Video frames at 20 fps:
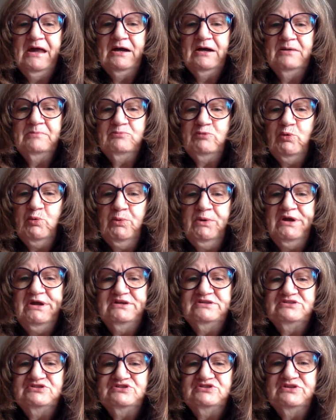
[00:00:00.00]
I'm
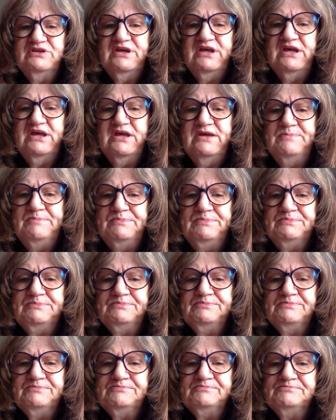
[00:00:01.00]
going to keep
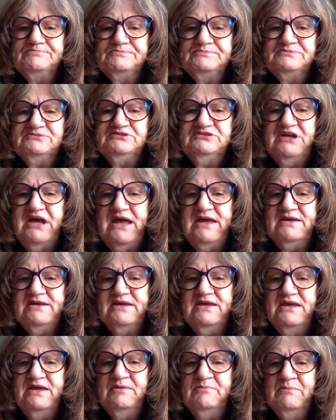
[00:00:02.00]

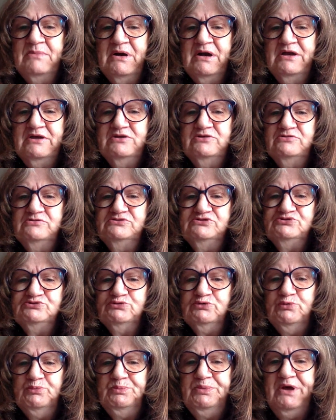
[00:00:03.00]
taking my
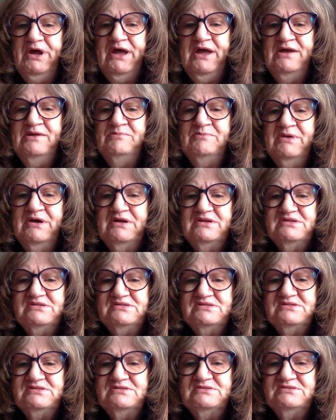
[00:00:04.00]
usual pain
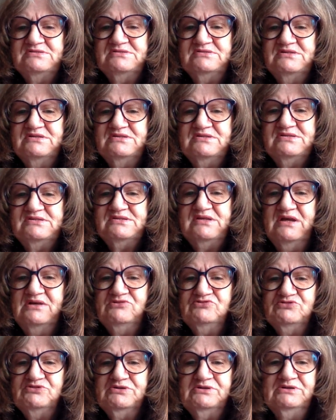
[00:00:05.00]
medicine,
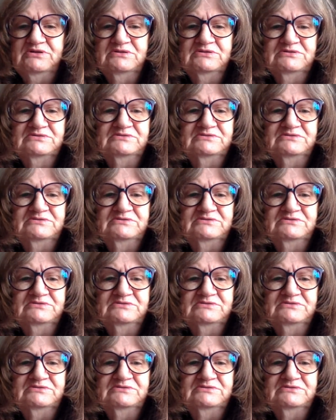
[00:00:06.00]
etc.